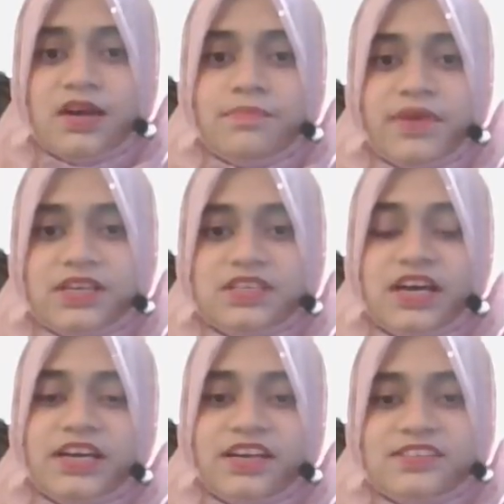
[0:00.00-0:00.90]
But
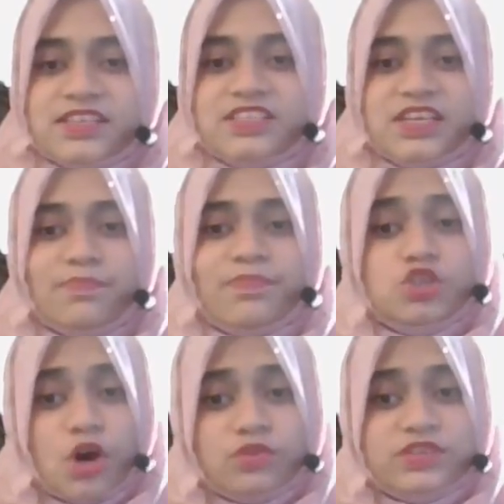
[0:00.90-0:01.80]
here's a tip,
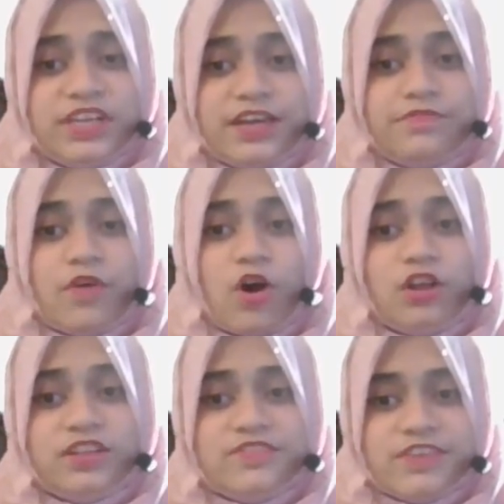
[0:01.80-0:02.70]
don't leave
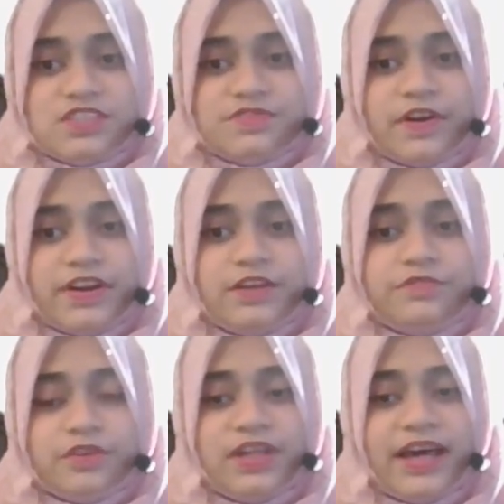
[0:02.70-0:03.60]
all the transferring
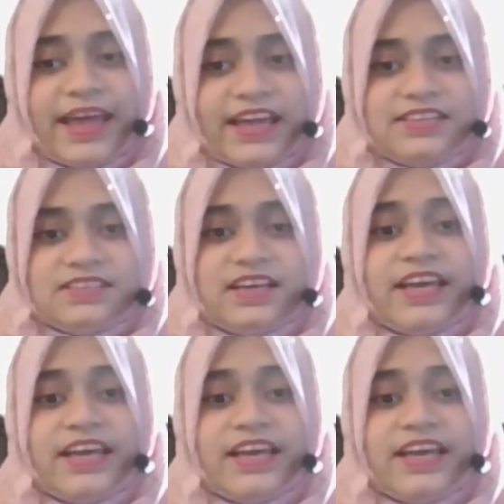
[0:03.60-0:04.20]
for the end.